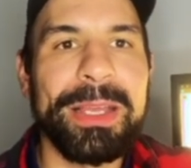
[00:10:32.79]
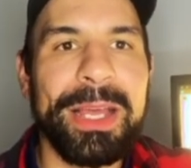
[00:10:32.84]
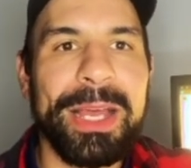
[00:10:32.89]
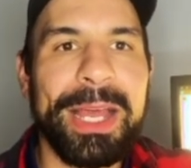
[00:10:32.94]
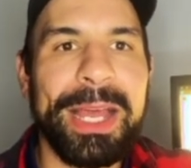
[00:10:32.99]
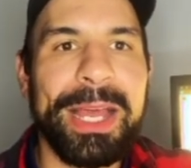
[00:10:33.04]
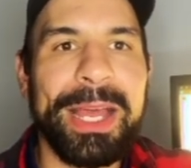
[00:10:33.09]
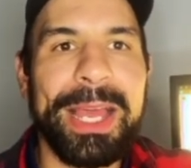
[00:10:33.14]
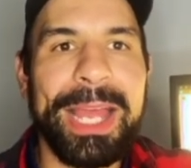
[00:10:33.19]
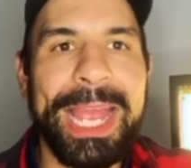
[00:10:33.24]

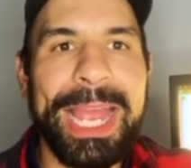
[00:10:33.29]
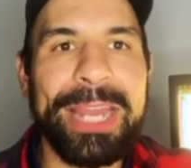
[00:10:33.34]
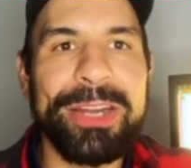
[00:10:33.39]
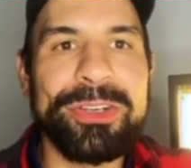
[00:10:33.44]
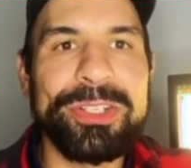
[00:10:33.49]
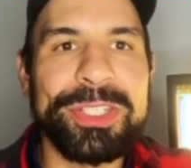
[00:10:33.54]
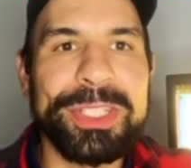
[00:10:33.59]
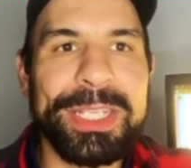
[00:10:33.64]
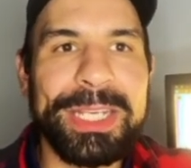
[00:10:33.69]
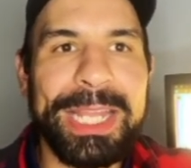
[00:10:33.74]
Uh,
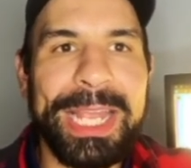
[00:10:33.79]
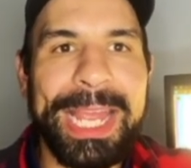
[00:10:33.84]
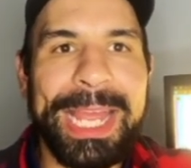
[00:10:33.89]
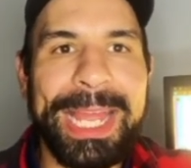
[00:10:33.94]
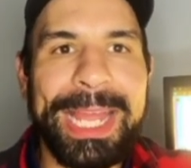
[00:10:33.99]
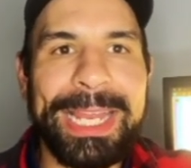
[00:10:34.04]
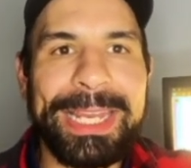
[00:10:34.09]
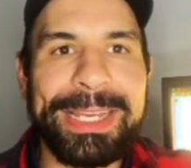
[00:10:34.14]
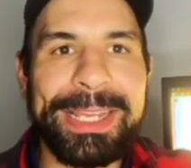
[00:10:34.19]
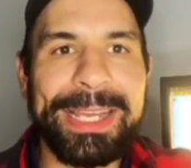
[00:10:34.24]
Anderson
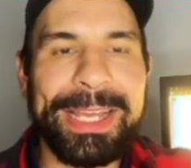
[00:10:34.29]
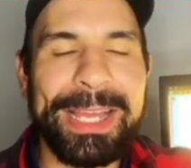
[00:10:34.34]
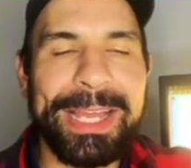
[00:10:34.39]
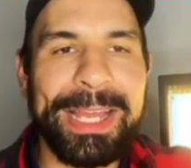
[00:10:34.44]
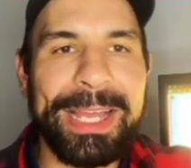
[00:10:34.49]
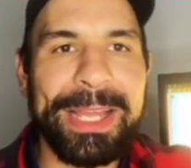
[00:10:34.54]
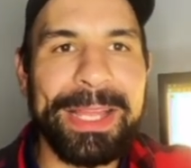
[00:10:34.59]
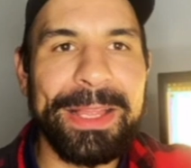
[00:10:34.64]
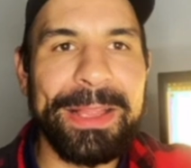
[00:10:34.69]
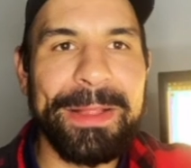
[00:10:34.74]
and
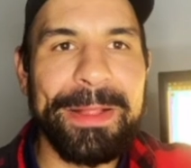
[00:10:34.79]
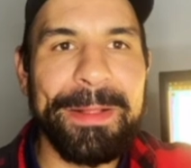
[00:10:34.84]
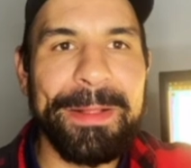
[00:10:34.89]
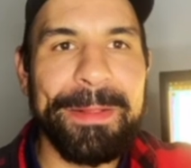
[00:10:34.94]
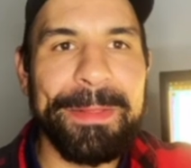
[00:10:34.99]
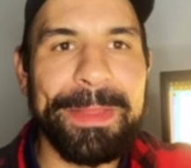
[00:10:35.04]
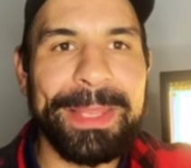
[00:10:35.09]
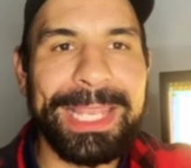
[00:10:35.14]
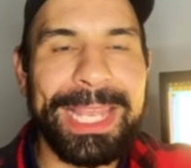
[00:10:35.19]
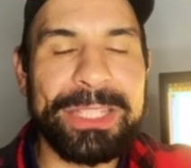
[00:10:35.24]
uh,
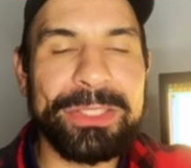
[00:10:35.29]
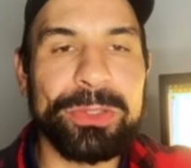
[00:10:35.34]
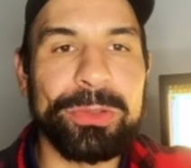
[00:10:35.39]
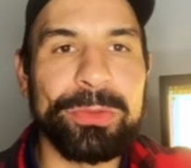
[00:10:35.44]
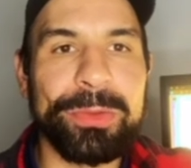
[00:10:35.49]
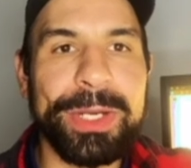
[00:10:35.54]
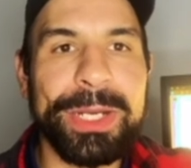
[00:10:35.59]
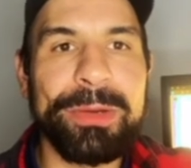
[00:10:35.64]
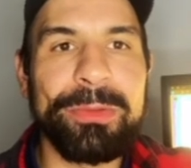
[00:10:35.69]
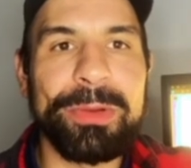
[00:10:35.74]

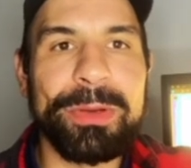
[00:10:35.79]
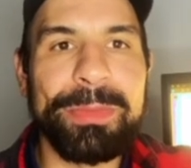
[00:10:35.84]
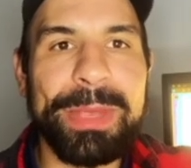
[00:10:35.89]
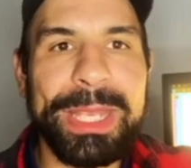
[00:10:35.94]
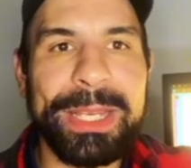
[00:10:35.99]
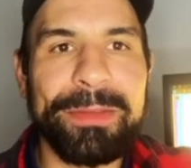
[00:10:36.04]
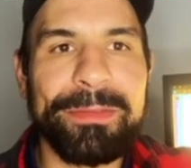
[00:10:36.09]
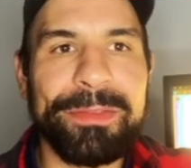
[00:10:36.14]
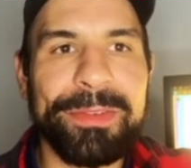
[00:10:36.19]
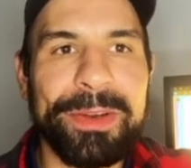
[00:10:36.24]
Kesselring would
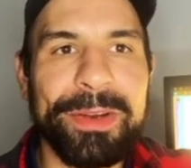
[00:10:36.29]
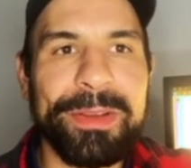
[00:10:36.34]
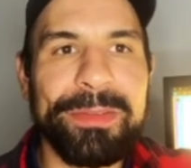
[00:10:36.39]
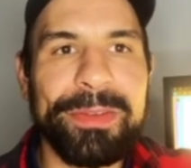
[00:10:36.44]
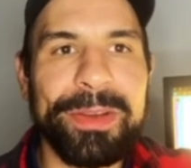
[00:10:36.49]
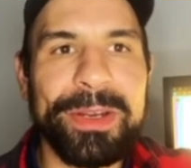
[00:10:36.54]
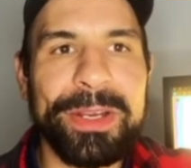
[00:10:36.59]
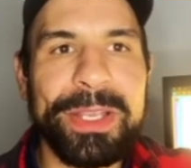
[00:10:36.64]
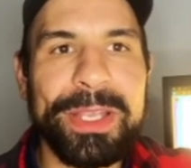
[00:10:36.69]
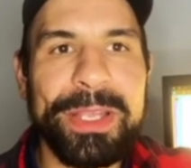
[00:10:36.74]
make a very,
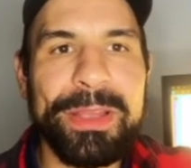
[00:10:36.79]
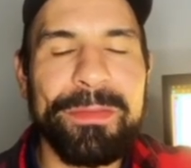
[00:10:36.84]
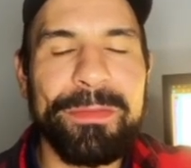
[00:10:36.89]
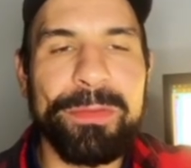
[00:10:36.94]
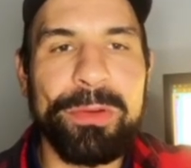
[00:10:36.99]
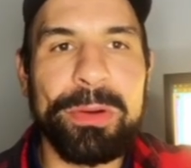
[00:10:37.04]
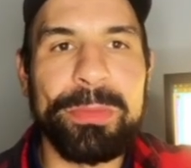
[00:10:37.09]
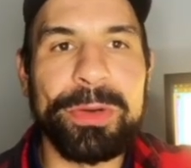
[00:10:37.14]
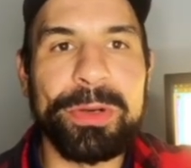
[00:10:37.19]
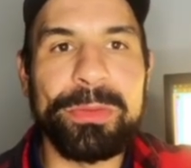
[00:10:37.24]
very
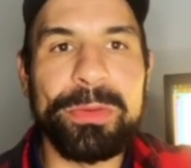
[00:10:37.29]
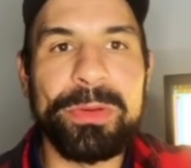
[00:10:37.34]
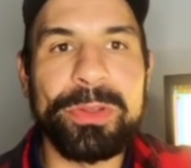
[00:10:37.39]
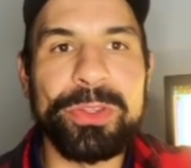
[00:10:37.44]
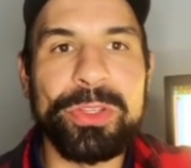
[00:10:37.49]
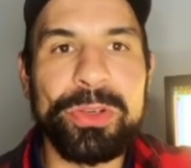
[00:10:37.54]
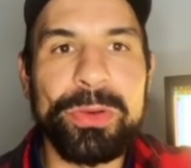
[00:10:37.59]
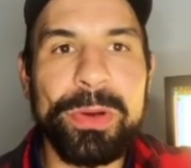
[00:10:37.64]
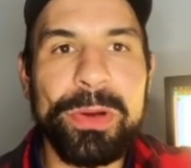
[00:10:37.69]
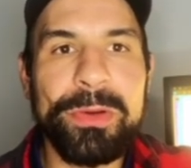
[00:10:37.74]
formidable
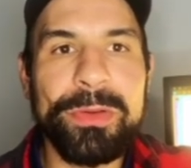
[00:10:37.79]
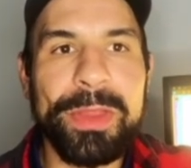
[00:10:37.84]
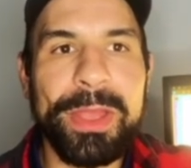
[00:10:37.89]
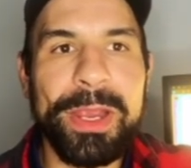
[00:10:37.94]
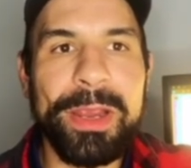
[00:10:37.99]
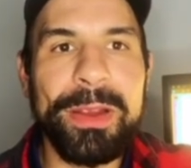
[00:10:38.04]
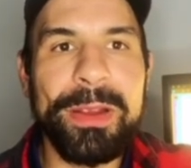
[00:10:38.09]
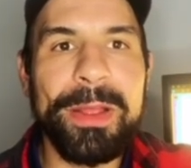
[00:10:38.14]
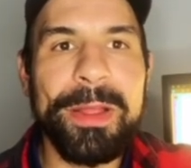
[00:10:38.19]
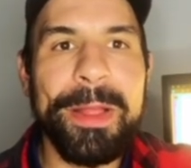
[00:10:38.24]
duo
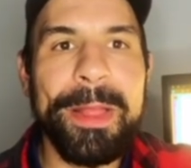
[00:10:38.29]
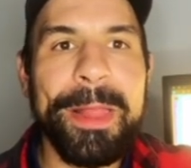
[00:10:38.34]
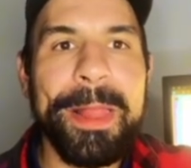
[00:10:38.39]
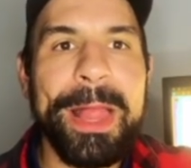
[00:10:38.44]
there.